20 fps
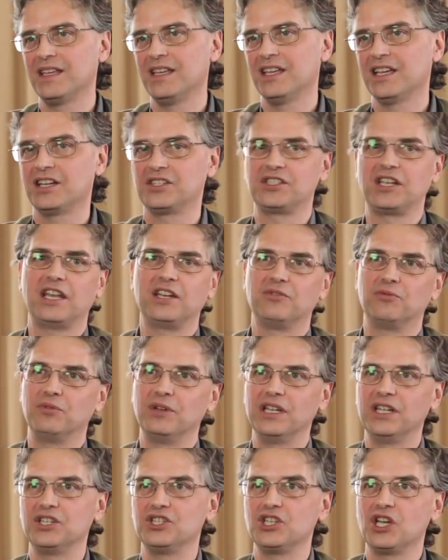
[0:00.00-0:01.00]
because you had to
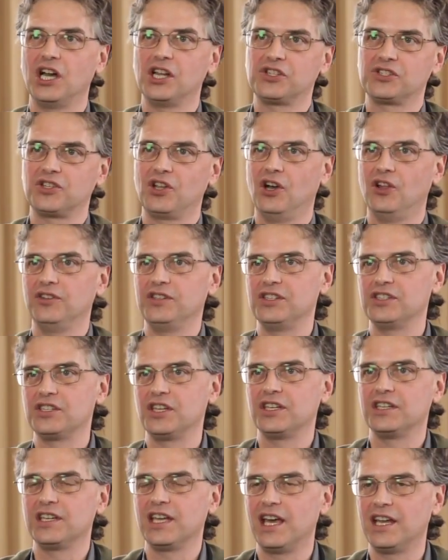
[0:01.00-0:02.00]
readjust all these
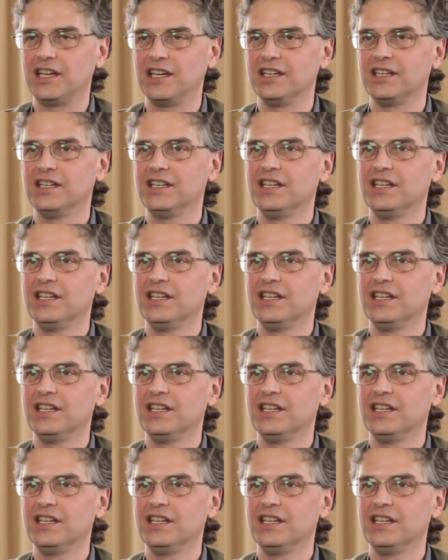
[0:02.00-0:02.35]
antennae.